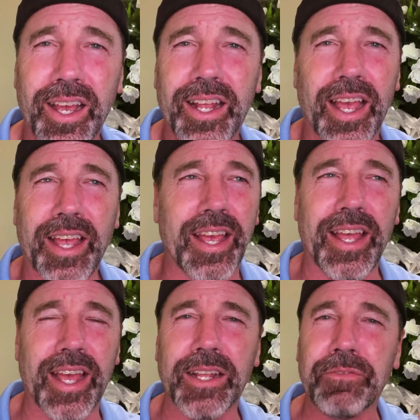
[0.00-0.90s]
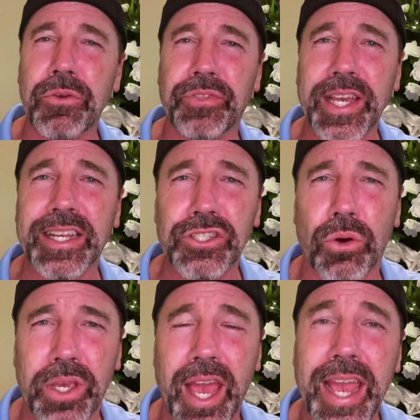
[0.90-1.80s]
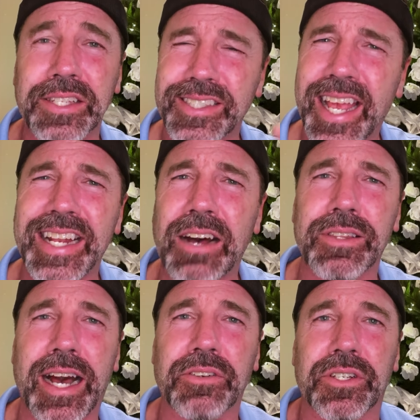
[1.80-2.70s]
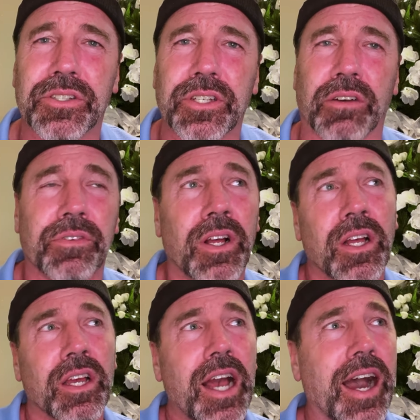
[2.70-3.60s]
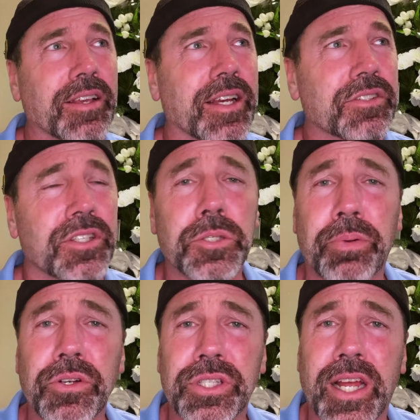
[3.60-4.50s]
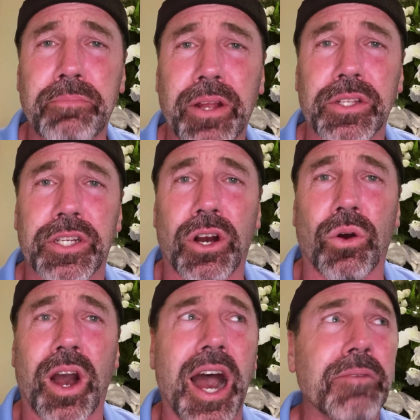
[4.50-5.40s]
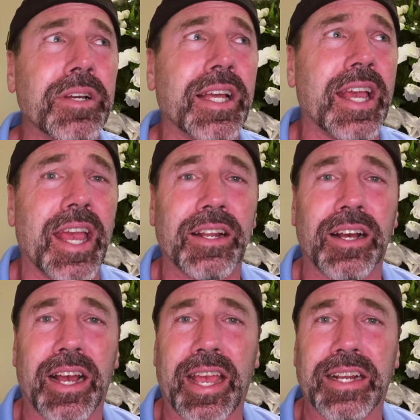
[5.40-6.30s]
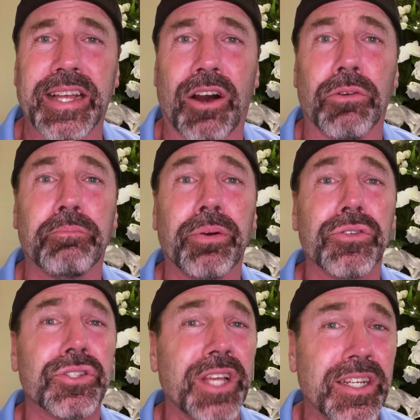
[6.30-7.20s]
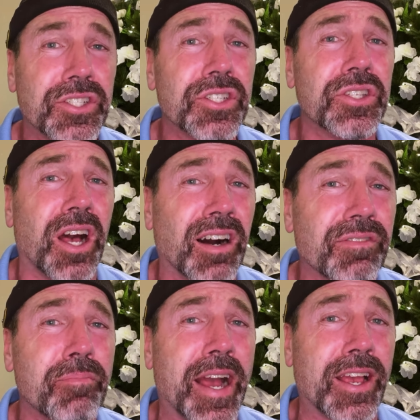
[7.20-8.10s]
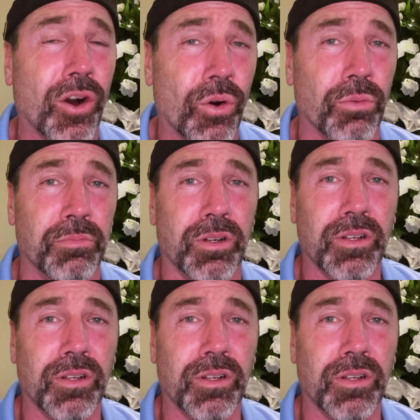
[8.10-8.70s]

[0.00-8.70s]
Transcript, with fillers: And if you think it's okay, say it out loud to yourself. Yeah, to this person I barely know, I'm going to hand out percentages of my home.